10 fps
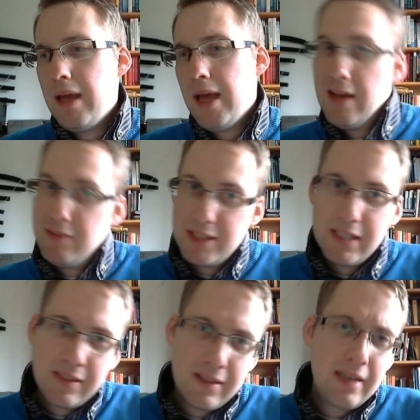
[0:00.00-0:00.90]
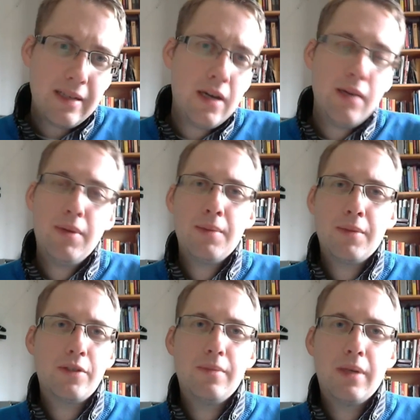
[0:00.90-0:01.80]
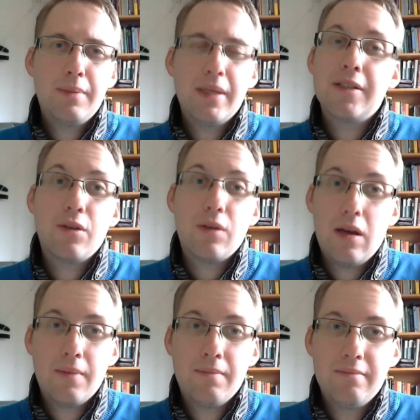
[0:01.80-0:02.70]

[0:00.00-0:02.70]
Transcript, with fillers: Having said that, I buy most of my pens online.